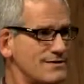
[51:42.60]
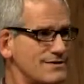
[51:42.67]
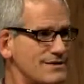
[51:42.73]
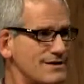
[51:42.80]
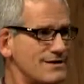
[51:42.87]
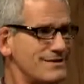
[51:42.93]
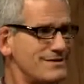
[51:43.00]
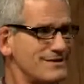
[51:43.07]

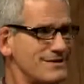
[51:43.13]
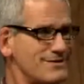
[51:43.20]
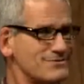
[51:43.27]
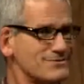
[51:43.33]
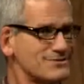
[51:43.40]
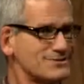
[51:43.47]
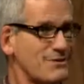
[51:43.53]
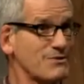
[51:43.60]
the, you know,
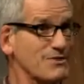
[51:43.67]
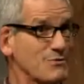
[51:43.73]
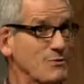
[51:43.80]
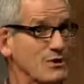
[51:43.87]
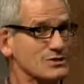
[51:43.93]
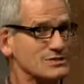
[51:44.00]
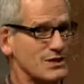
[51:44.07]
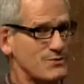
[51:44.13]
some of the
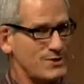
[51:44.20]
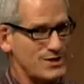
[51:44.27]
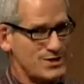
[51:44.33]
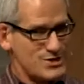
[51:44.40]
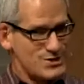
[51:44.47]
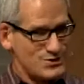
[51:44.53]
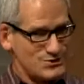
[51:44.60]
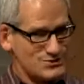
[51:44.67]
words that we
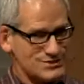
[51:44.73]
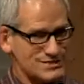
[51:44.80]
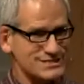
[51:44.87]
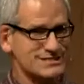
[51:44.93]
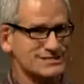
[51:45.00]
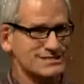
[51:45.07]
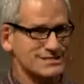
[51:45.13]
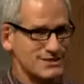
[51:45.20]
use and
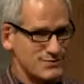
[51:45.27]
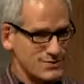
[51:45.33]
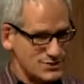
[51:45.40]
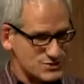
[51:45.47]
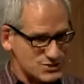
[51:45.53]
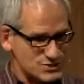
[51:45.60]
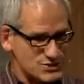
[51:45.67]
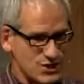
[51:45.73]
that we
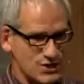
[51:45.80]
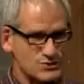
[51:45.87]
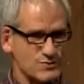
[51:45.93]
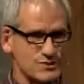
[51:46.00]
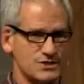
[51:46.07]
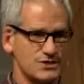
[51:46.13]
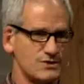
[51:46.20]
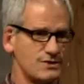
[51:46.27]
use in the songs we
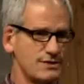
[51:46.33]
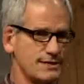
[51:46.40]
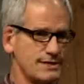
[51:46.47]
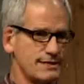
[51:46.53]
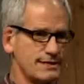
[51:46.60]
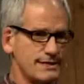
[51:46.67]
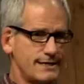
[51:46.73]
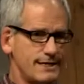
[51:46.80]
do.
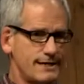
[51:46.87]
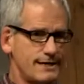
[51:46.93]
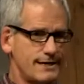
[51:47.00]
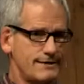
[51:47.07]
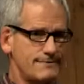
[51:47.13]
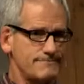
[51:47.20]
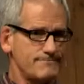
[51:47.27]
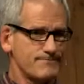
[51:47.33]

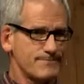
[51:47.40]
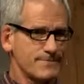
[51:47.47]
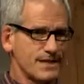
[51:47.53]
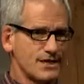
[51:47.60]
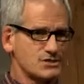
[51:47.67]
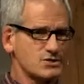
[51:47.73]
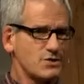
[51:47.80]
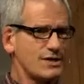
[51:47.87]
Um,
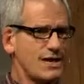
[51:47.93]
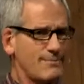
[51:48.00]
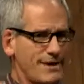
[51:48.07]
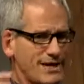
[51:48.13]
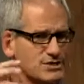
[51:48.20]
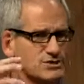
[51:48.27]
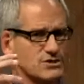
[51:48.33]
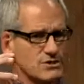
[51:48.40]
so, yeah,
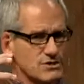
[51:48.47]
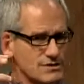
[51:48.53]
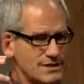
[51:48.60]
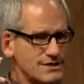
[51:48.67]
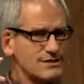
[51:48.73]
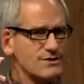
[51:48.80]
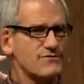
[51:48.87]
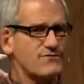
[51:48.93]
make sure
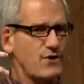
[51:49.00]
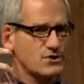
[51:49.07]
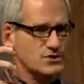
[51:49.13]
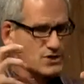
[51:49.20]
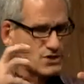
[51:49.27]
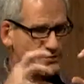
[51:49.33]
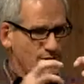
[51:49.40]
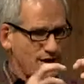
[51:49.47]
that you're
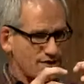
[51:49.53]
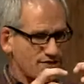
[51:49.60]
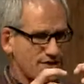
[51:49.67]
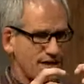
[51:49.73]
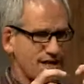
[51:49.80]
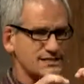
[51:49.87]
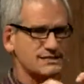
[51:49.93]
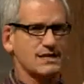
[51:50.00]
focusing on the right
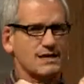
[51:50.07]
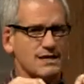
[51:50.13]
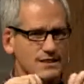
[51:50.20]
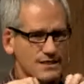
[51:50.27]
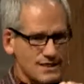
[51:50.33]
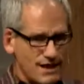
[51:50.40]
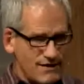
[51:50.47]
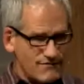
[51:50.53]
things,
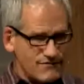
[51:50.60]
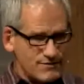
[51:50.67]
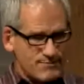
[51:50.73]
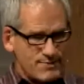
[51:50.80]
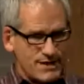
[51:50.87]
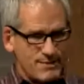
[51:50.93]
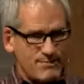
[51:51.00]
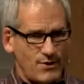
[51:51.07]
love the
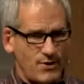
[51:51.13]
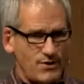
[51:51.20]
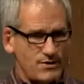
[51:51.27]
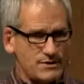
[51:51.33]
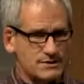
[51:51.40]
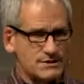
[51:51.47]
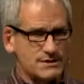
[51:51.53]
people,